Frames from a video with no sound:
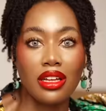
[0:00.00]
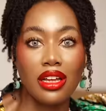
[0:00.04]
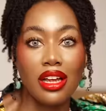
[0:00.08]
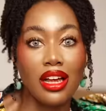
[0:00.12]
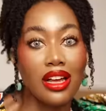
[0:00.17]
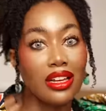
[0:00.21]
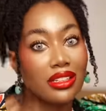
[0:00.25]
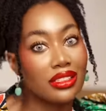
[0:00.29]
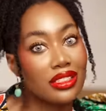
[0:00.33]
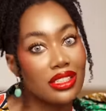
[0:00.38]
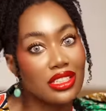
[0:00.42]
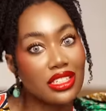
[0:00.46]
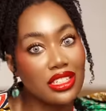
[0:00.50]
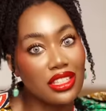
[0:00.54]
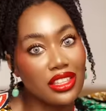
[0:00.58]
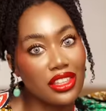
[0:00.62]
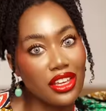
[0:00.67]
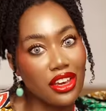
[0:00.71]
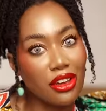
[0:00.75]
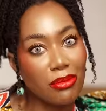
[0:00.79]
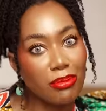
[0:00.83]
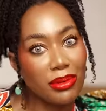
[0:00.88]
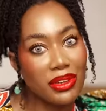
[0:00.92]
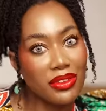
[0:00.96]
Oxygen
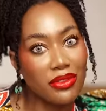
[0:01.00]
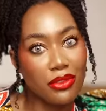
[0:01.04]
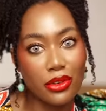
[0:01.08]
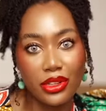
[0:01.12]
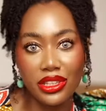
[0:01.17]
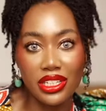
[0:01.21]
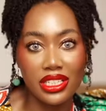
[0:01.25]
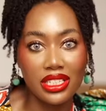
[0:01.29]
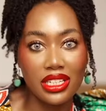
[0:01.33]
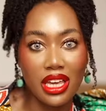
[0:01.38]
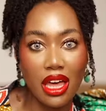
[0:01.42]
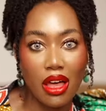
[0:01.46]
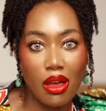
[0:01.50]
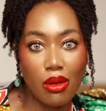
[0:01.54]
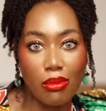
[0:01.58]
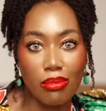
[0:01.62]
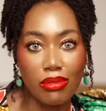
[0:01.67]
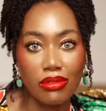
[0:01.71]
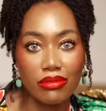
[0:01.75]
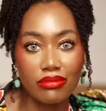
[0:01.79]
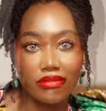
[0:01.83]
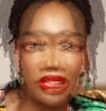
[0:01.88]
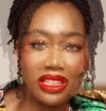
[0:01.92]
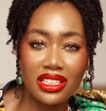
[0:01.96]
therapy for the scalp.
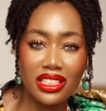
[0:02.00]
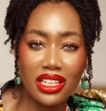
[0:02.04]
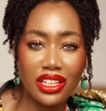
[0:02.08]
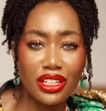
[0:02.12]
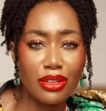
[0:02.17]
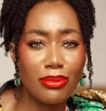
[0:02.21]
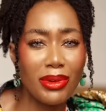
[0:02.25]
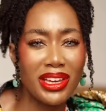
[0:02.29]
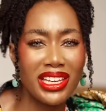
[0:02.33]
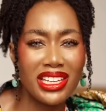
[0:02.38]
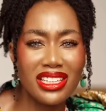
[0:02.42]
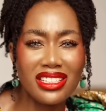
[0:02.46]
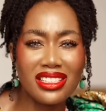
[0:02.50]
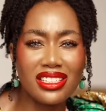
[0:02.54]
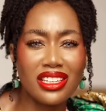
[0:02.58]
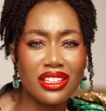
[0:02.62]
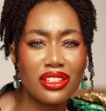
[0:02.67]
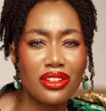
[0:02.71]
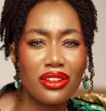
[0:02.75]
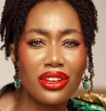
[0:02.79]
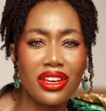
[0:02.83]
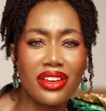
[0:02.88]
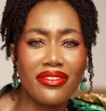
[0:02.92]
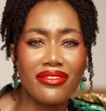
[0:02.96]
Now, you might
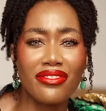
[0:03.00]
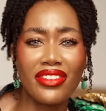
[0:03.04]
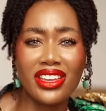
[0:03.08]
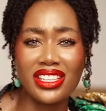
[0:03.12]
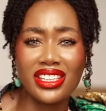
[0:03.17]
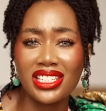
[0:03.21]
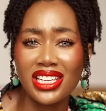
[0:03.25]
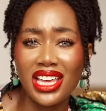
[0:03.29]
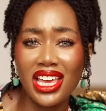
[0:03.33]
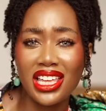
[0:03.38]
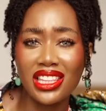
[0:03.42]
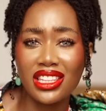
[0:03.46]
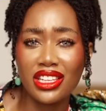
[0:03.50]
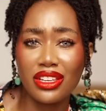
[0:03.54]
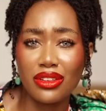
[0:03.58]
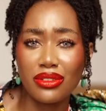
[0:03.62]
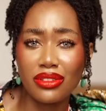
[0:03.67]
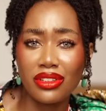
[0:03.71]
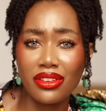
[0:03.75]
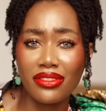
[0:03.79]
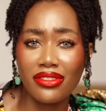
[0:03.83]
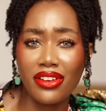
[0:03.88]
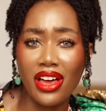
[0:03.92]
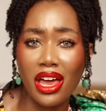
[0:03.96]
consider investigating the use
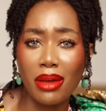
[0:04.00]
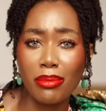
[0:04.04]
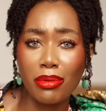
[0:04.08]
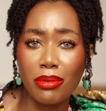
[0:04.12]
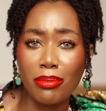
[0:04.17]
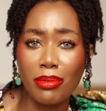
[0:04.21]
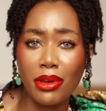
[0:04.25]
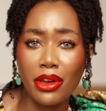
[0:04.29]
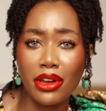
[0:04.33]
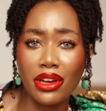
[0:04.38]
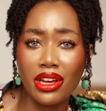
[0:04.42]
of hyperbaric